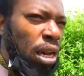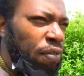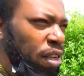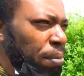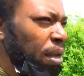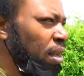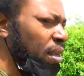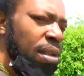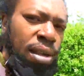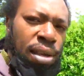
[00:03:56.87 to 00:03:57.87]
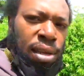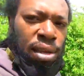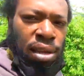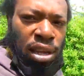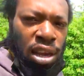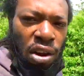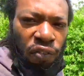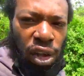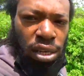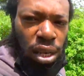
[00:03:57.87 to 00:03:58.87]
you see me?
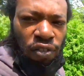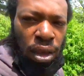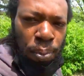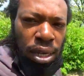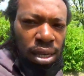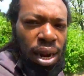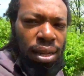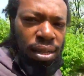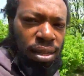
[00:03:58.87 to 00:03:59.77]
Careface CVP so that.